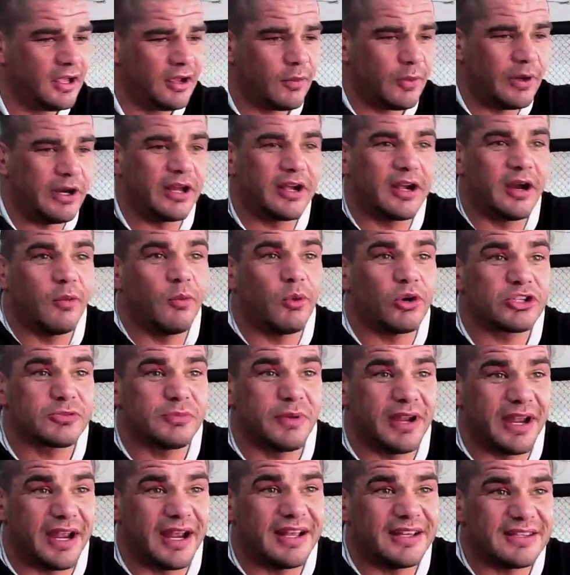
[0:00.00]
Went to go and wash
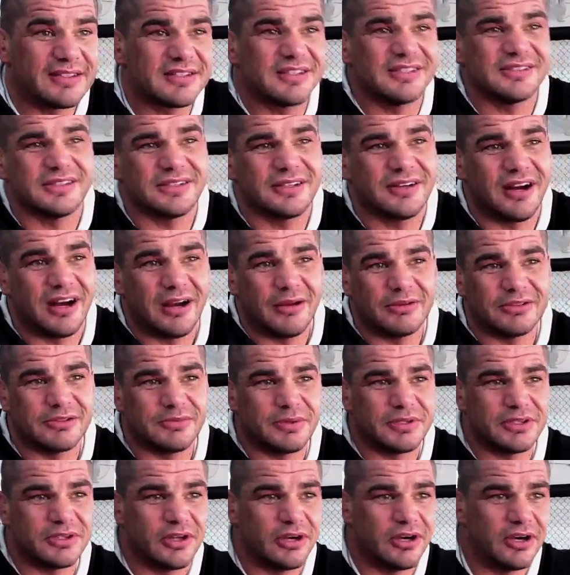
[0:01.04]
my hands because the guy was a
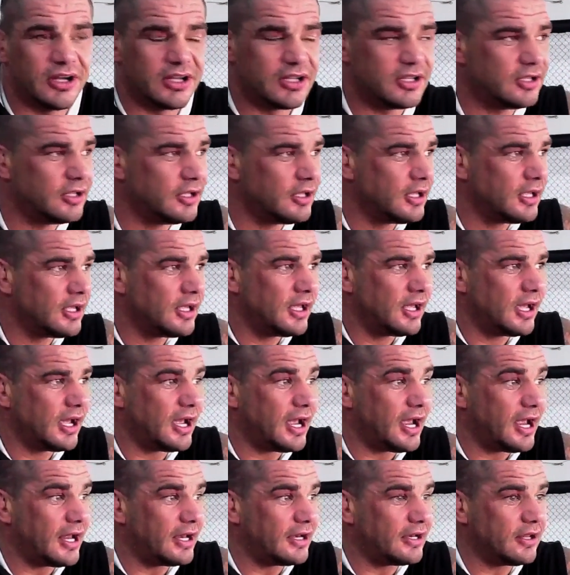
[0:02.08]
bit dirty.
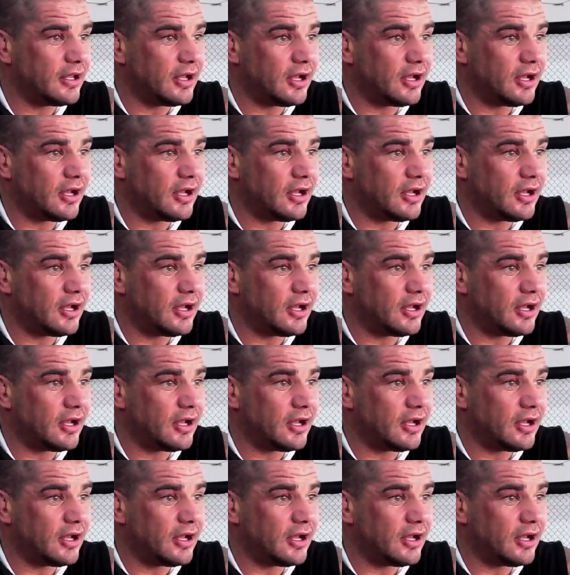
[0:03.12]
And